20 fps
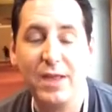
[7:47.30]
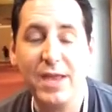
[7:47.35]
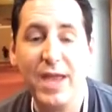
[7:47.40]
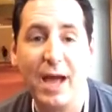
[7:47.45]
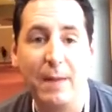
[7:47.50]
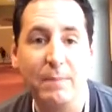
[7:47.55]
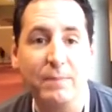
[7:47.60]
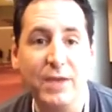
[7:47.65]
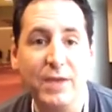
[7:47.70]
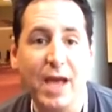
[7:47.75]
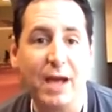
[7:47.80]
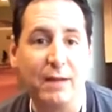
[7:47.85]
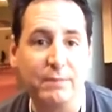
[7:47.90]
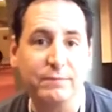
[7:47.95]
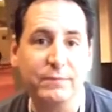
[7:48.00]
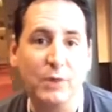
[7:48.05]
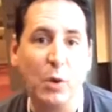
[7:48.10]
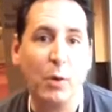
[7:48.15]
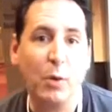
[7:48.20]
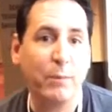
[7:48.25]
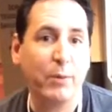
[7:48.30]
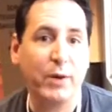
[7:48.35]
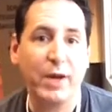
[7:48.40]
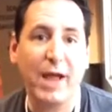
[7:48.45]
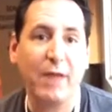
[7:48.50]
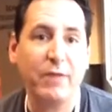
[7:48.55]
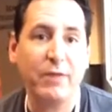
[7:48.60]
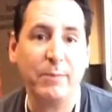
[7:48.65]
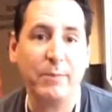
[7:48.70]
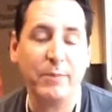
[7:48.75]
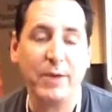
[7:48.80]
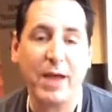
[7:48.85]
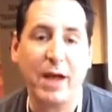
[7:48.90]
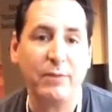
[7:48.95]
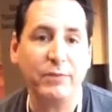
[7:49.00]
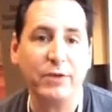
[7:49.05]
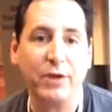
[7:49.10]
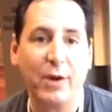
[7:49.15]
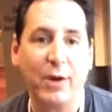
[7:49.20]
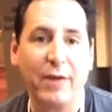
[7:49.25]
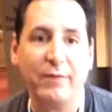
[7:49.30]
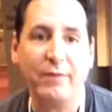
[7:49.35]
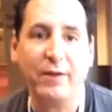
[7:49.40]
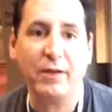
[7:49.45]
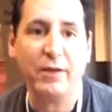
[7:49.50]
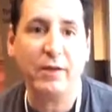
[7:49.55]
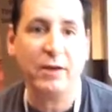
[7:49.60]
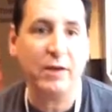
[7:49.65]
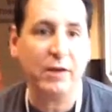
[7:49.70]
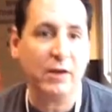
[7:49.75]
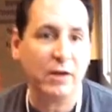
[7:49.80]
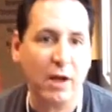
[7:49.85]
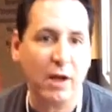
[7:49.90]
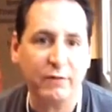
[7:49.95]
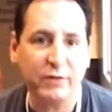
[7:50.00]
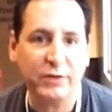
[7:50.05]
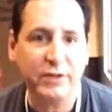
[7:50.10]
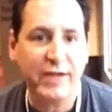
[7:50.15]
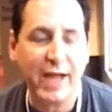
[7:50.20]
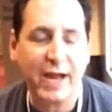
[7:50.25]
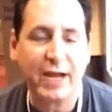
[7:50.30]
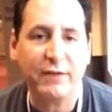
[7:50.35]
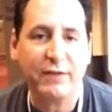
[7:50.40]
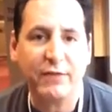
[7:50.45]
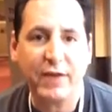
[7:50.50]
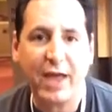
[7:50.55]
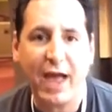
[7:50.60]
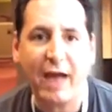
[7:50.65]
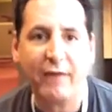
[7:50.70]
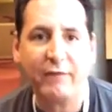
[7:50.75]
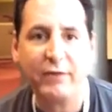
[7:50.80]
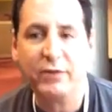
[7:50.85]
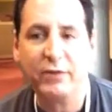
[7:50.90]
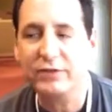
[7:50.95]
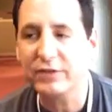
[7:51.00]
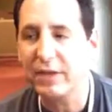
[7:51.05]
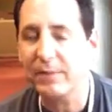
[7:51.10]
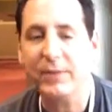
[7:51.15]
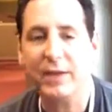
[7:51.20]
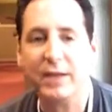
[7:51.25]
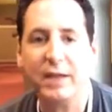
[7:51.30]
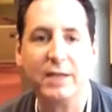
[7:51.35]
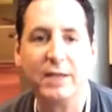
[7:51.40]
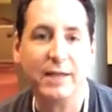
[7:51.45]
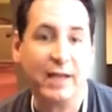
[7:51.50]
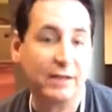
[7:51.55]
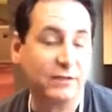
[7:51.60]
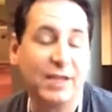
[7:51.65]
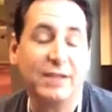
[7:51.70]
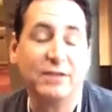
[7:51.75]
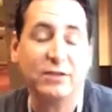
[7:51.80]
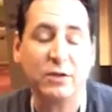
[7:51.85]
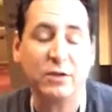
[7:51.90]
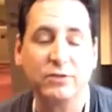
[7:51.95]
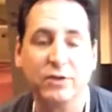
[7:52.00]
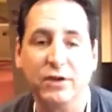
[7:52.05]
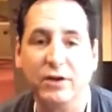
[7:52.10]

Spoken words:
Yeah. Or put it out on a covered deck if you have it, or something like that. So that's an alternative.